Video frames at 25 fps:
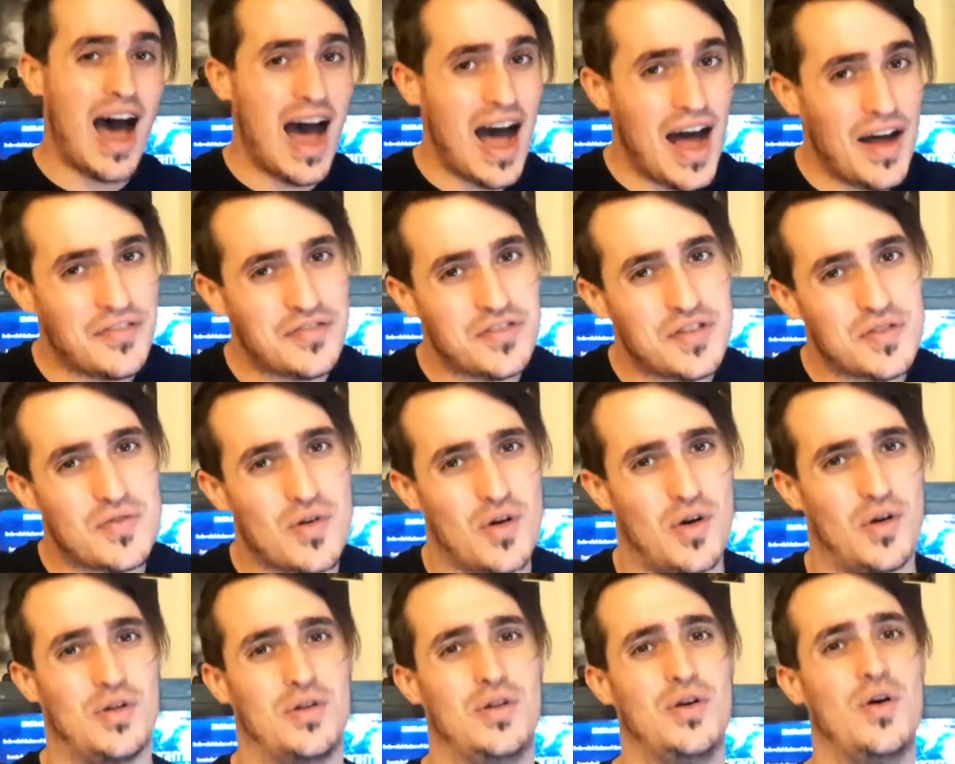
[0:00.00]
After
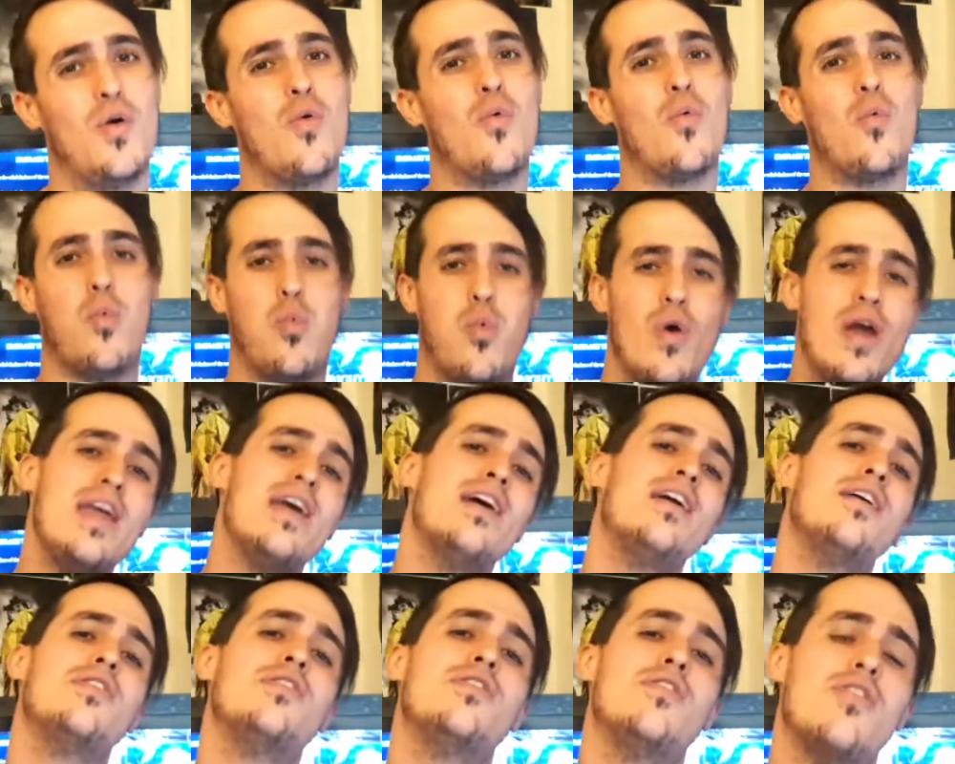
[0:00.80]
all, we
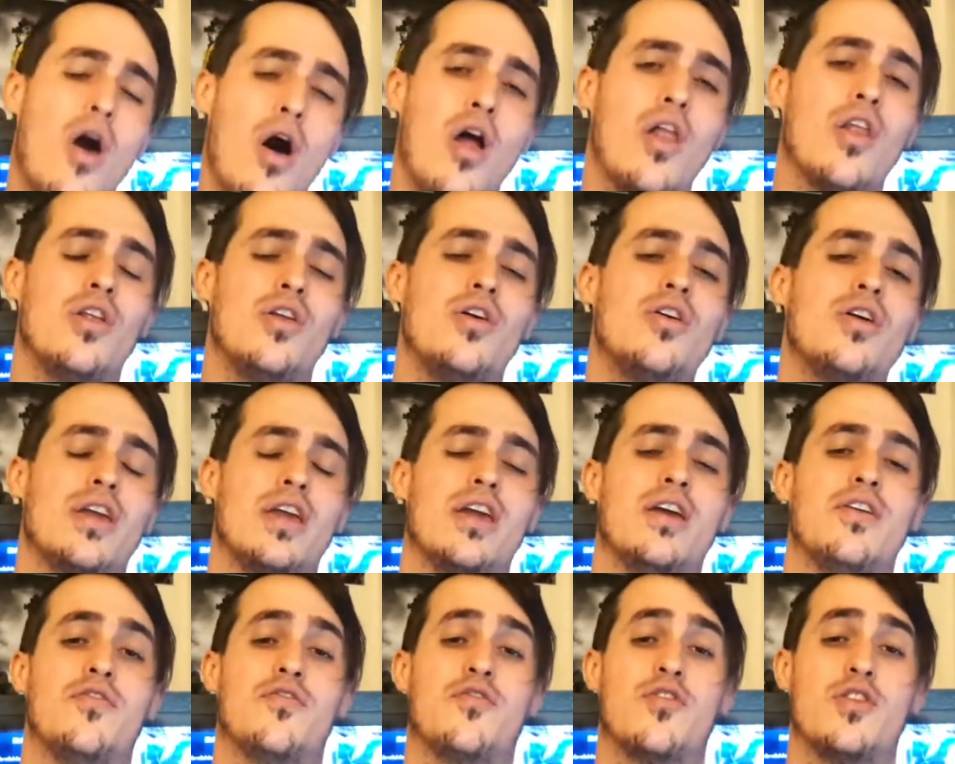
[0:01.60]
are not
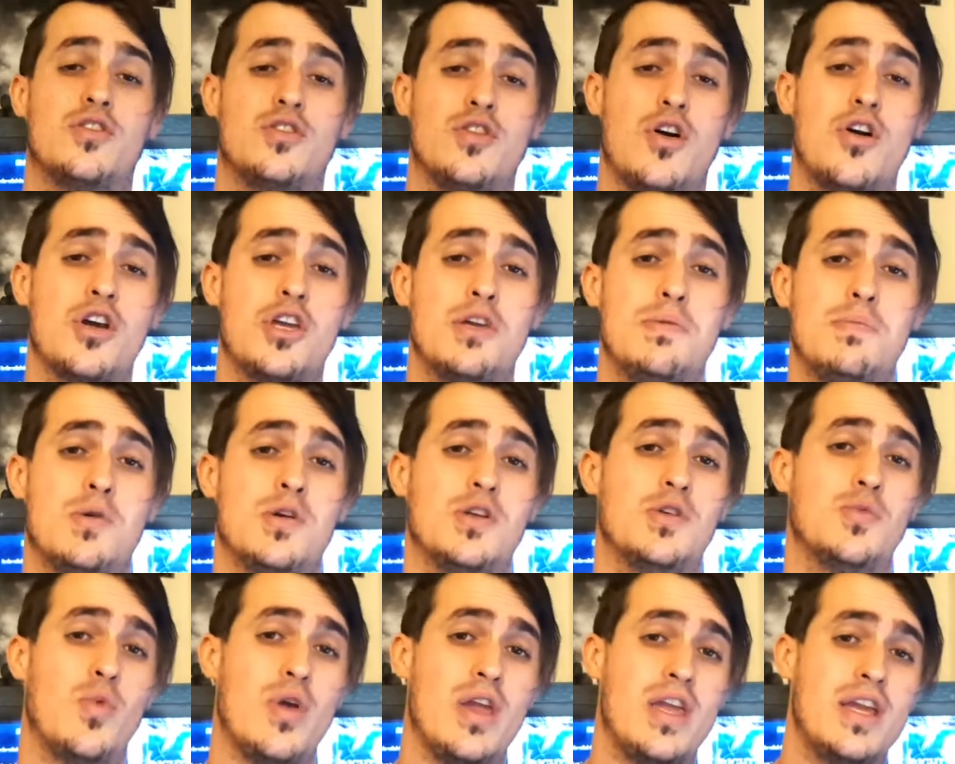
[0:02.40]
looking for a
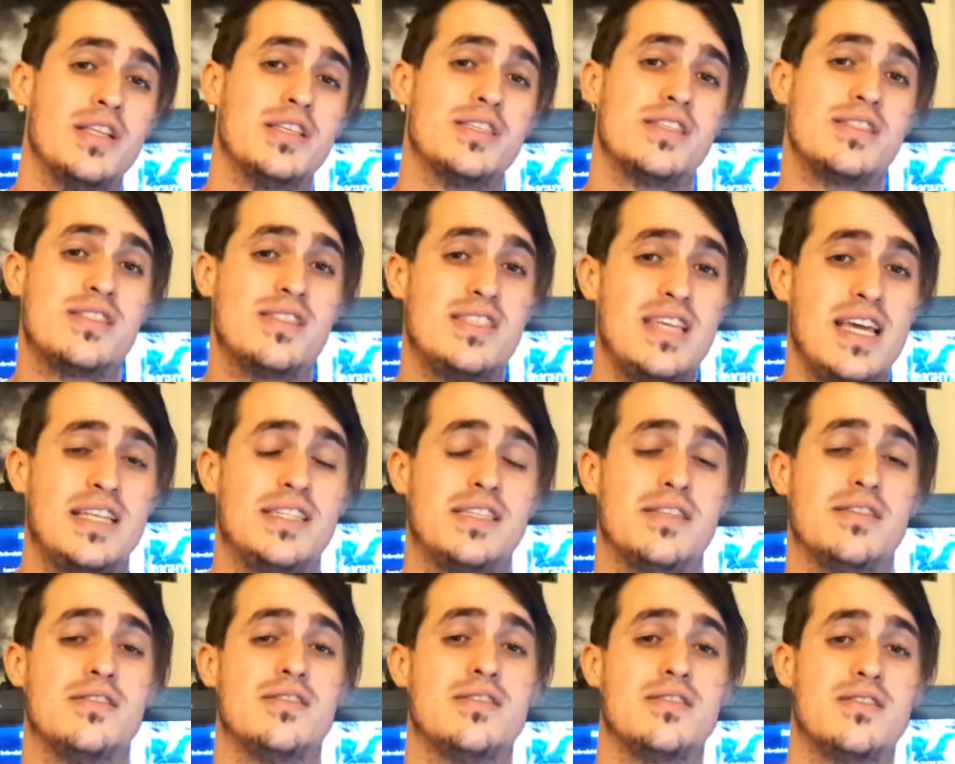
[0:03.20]
document we can
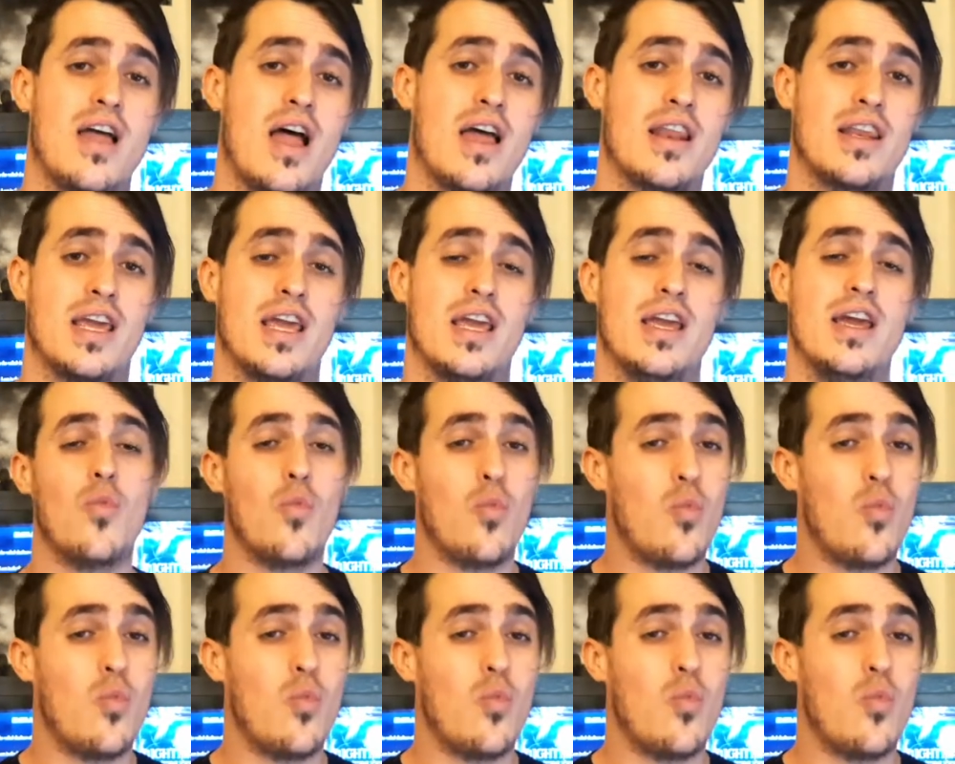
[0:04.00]
sit and study.